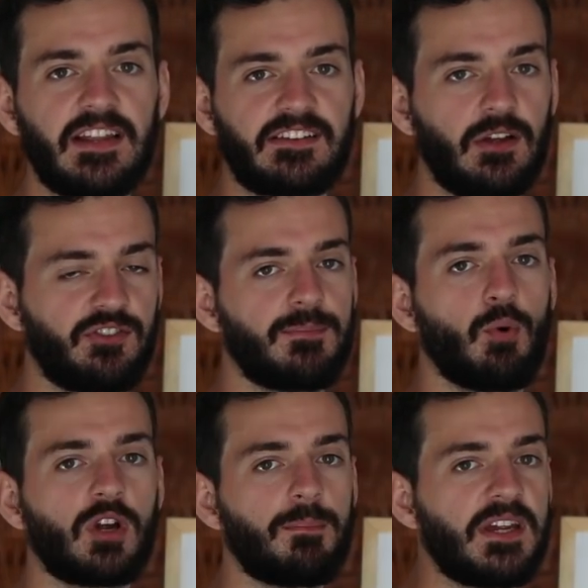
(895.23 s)
that's how
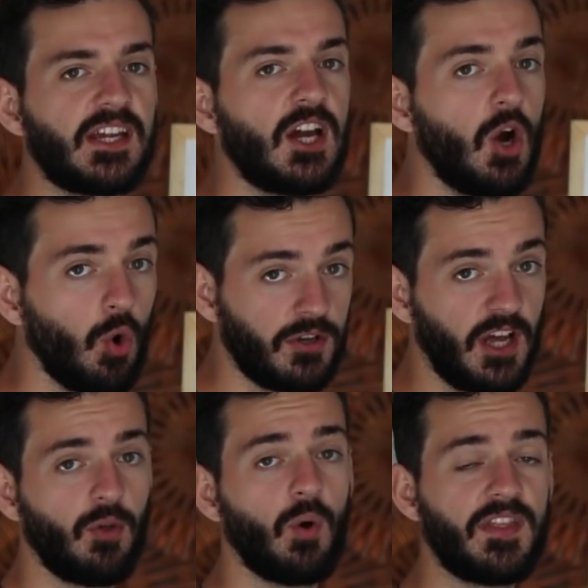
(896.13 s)
simple it could be. Or
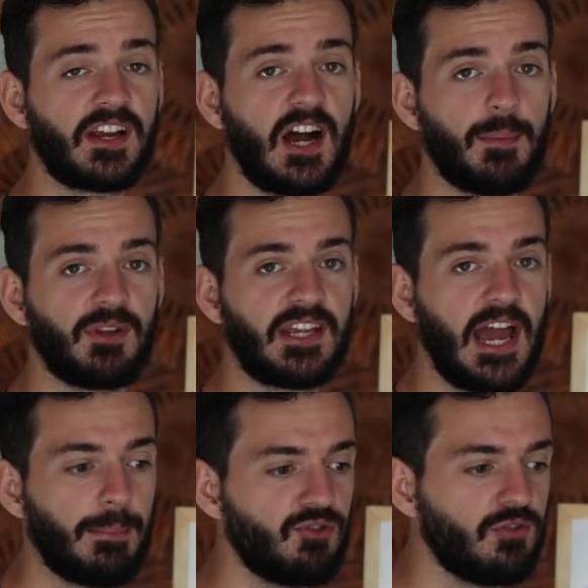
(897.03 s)
another one that commonly
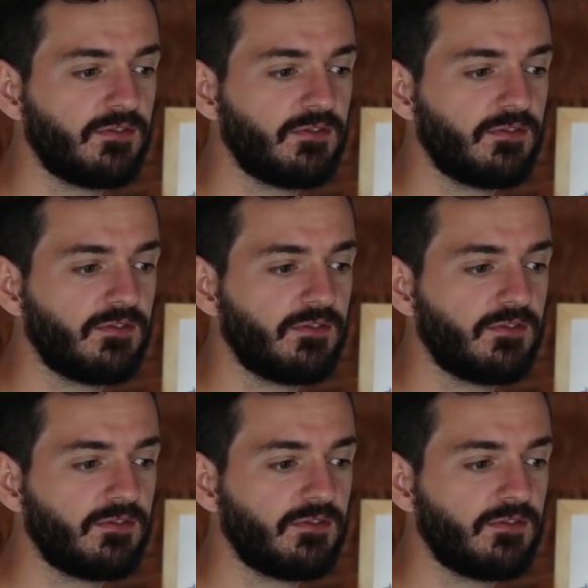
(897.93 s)
happens,